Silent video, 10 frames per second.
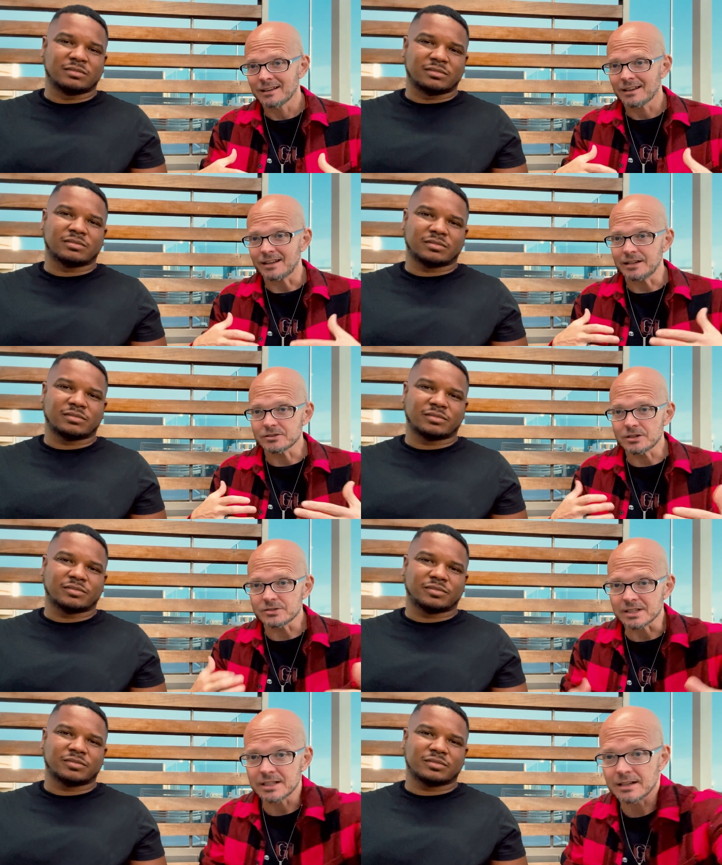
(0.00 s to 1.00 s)
Speaker 1: and it
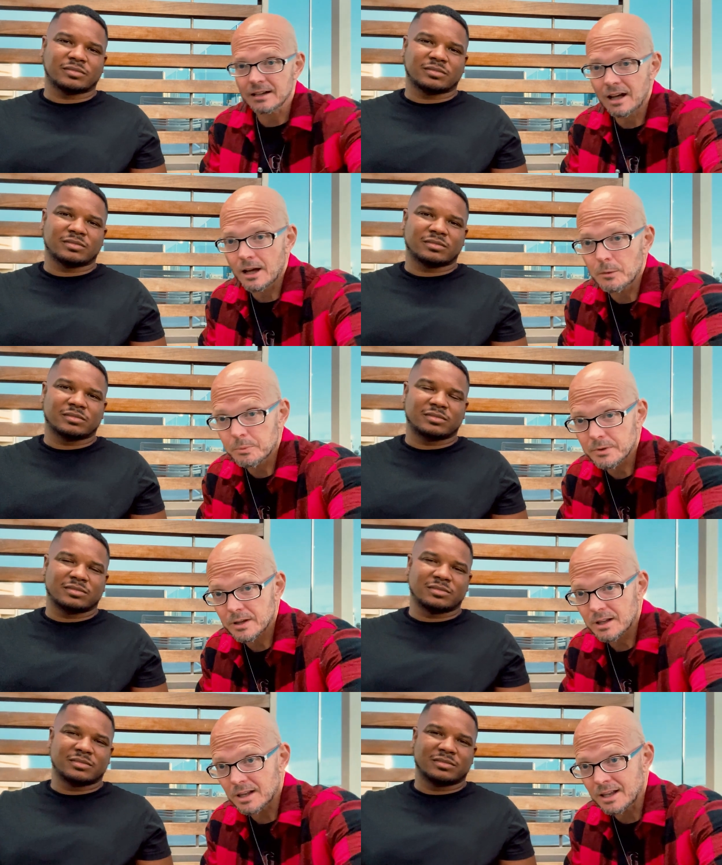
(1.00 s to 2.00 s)
starts to kick up,
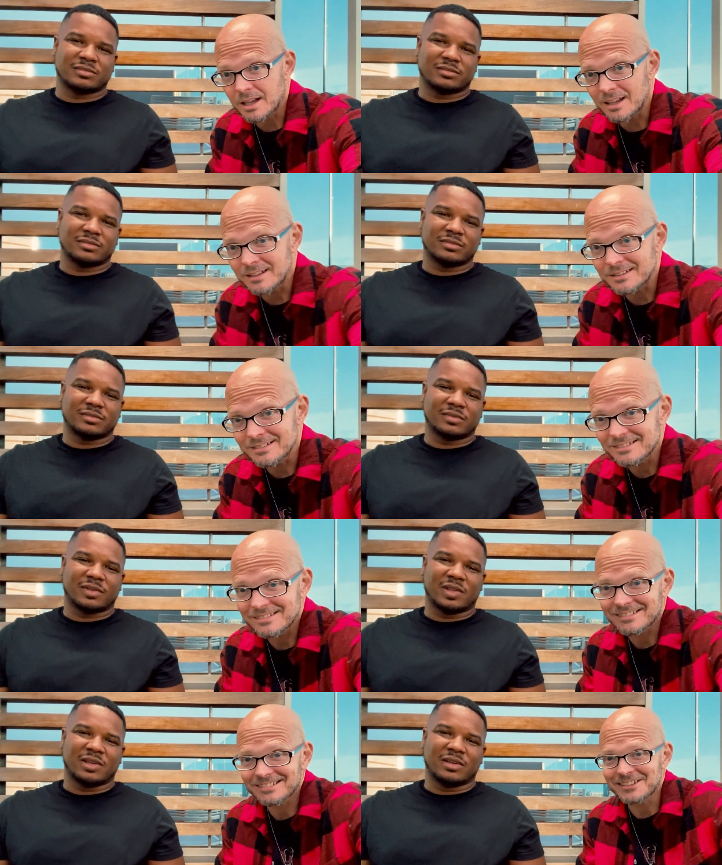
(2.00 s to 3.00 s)
and
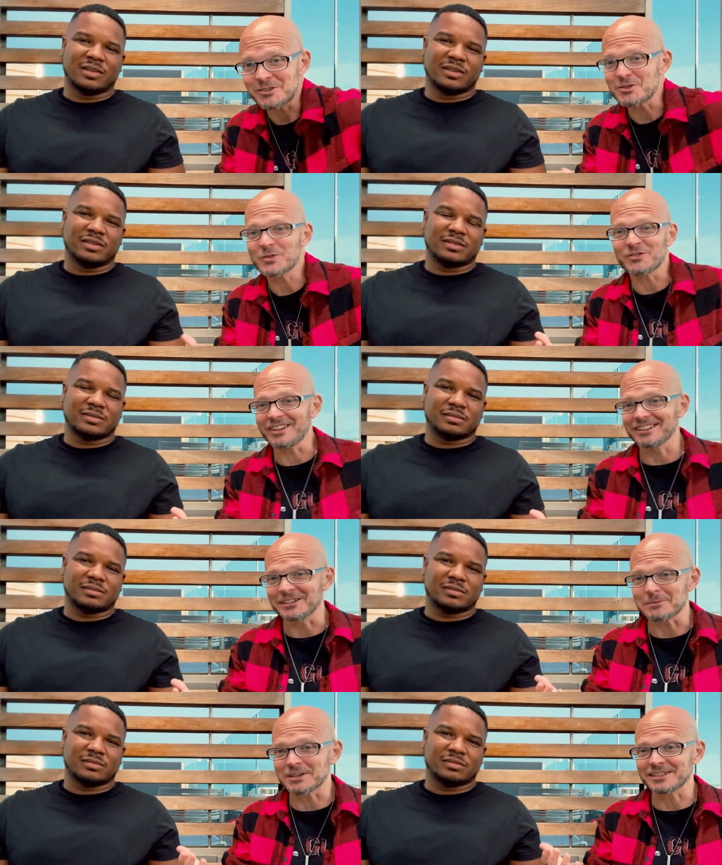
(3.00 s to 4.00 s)
you just feel
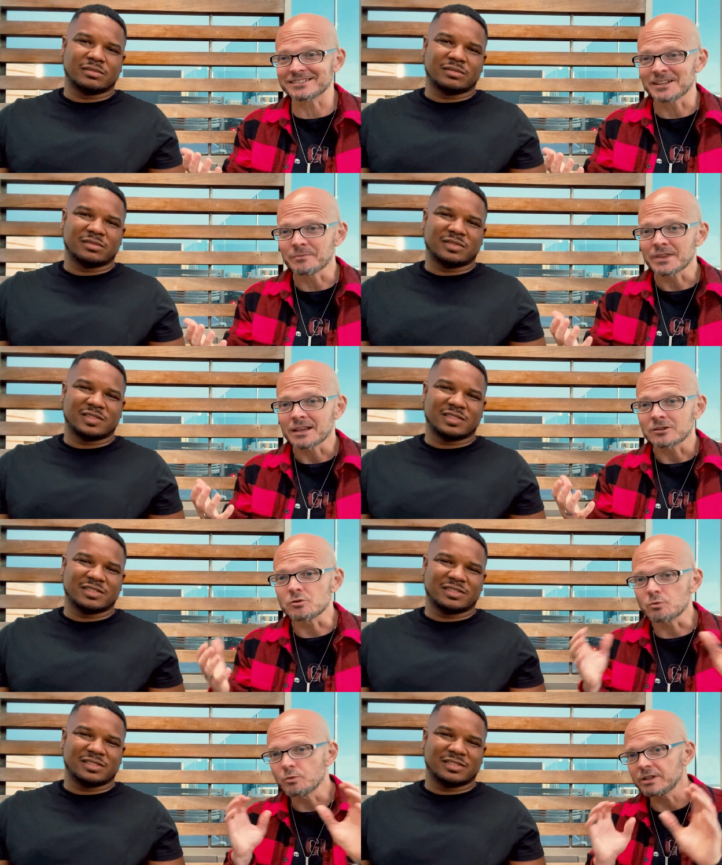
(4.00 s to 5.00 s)
it, because
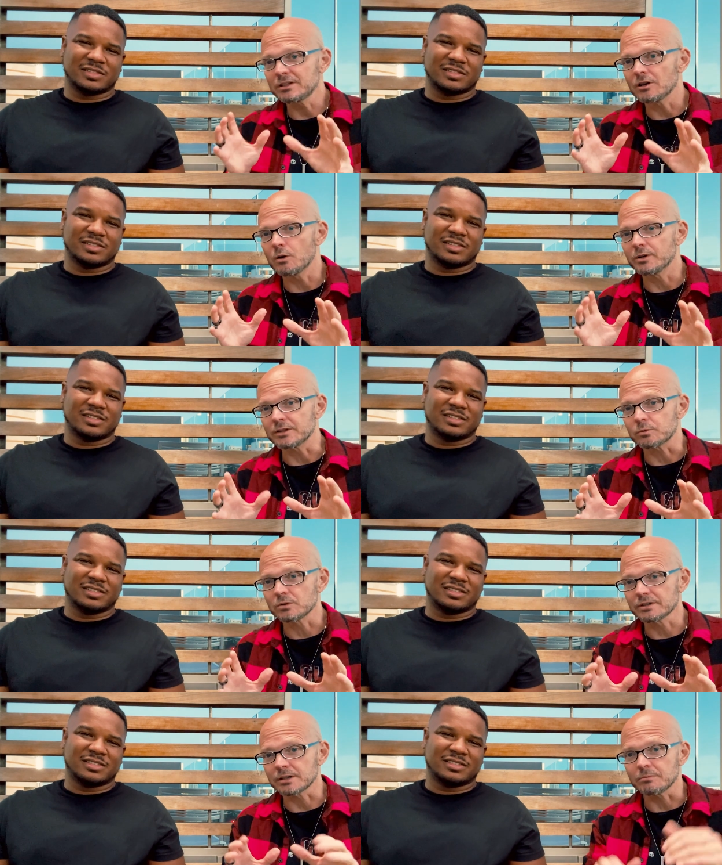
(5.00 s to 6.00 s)
you can really know when it's
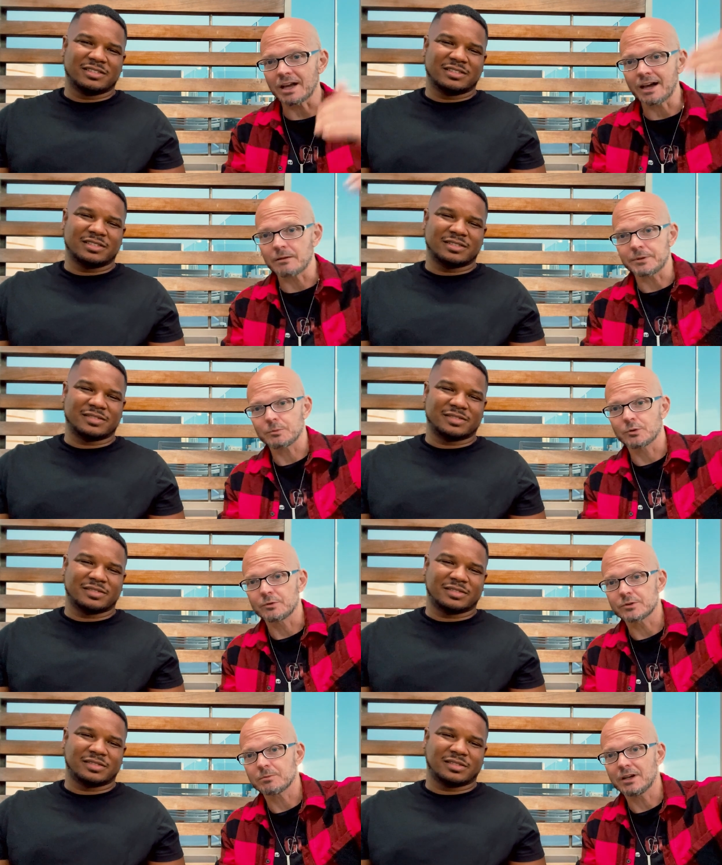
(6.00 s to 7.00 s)
working by how people are
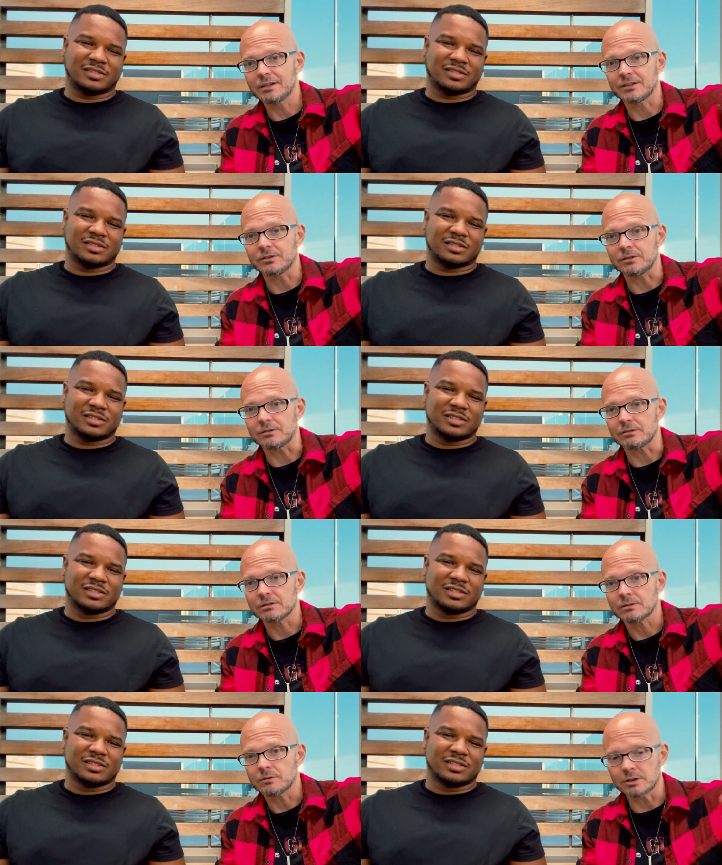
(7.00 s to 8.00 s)
responding to you.
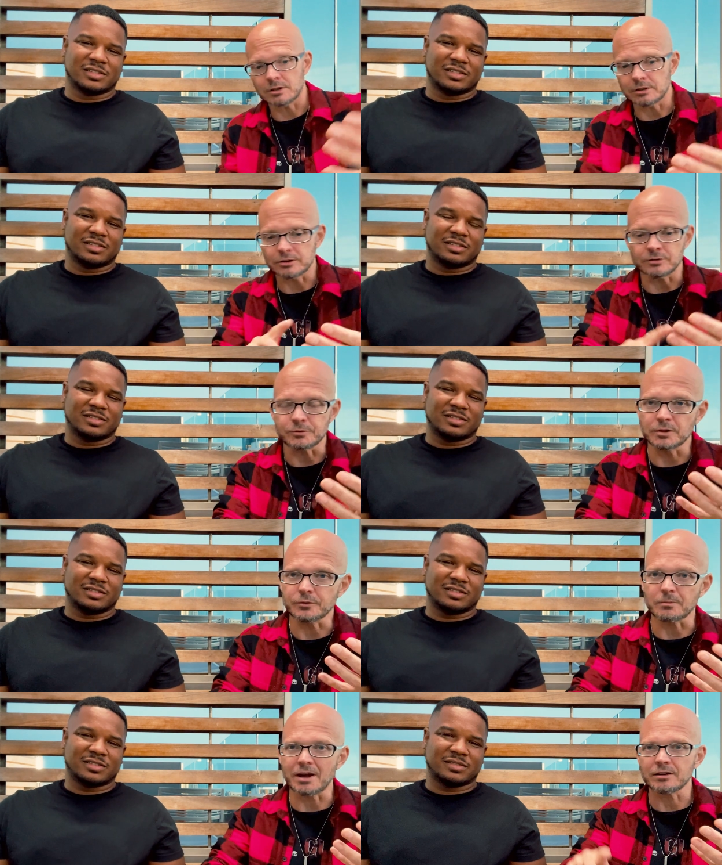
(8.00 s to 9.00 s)
You're free
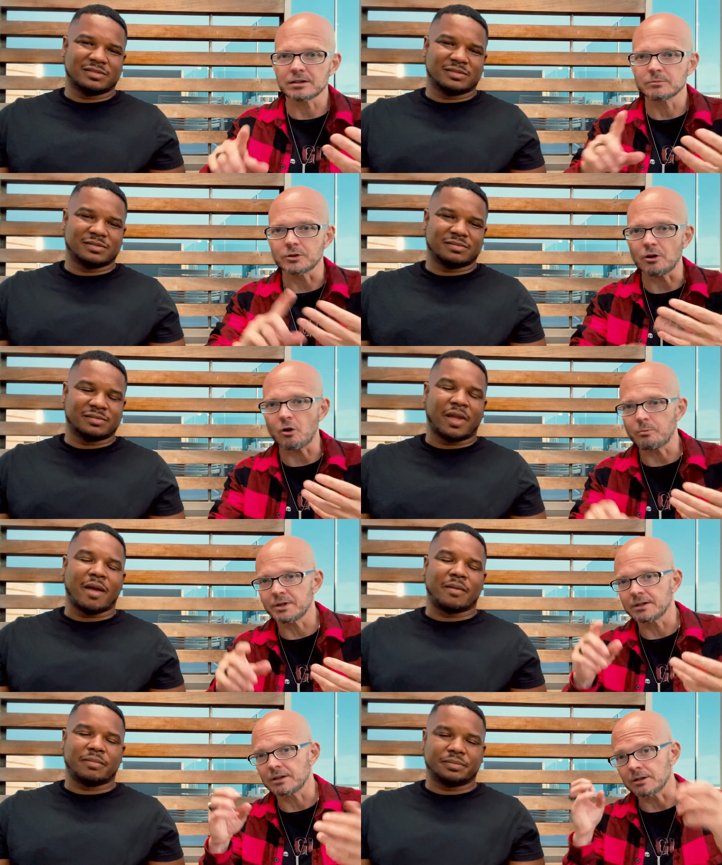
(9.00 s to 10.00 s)
from outcome, or you
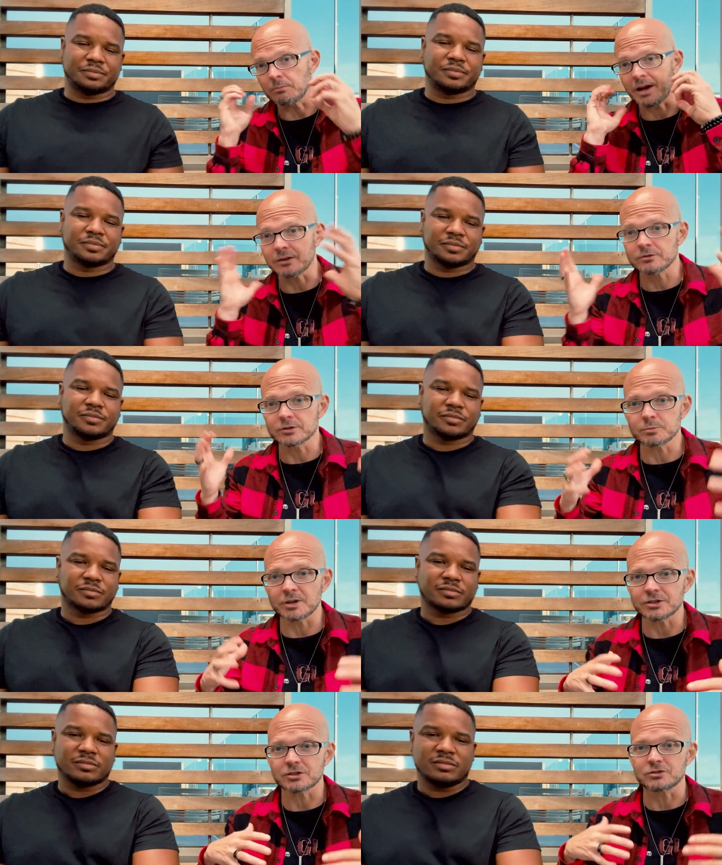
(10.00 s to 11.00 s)
open, and your micro
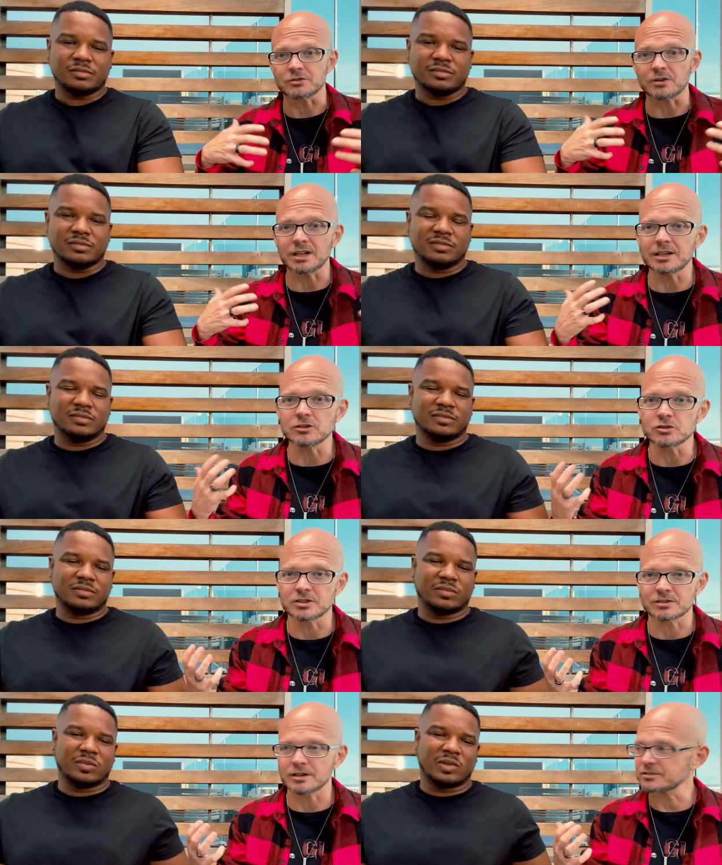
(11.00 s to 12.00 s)
expressions, your
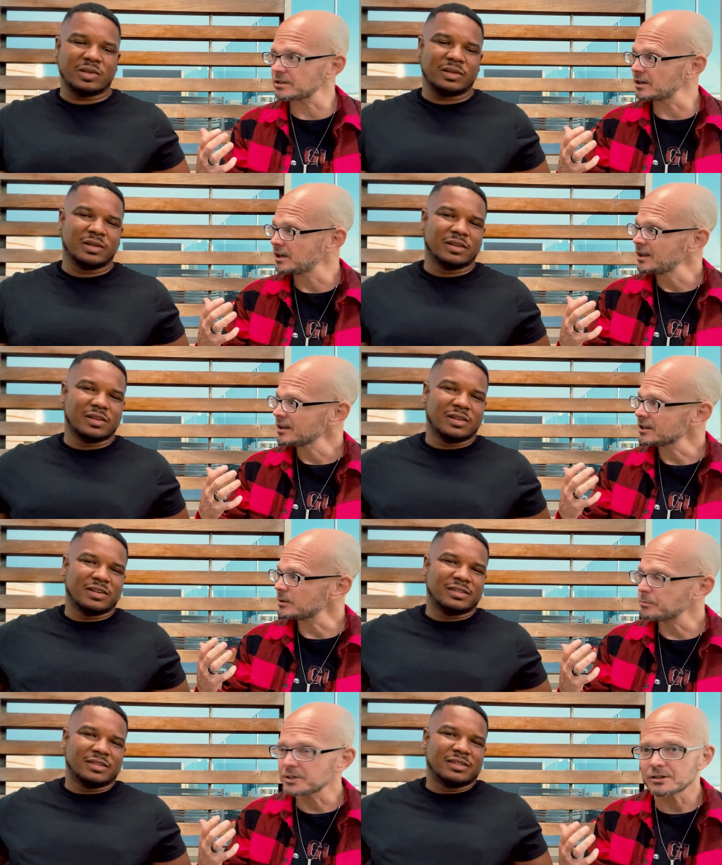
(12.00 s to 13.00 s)
energy starts to
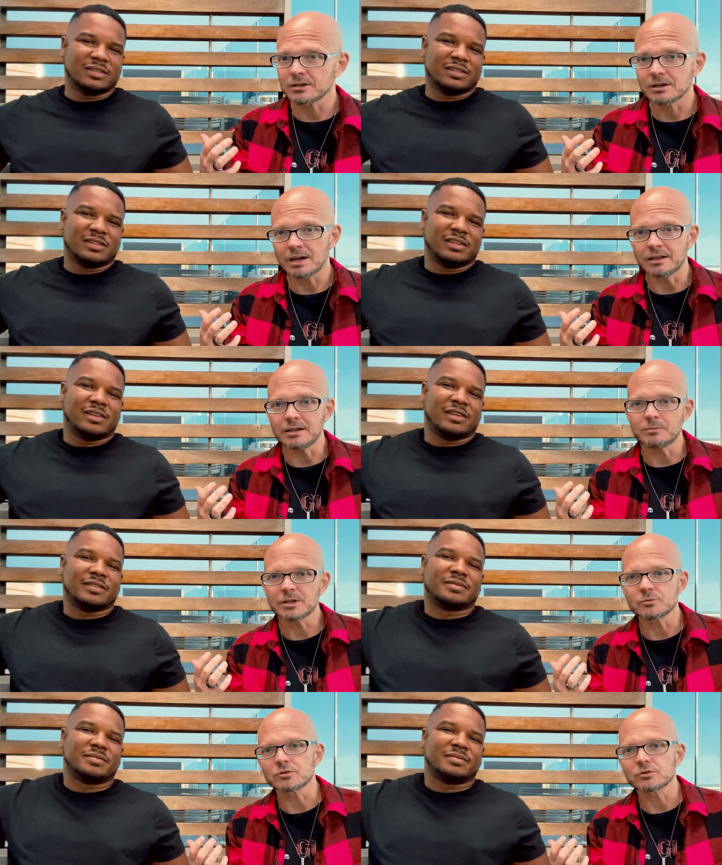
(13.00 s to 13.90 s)
get bigger, and then it becomes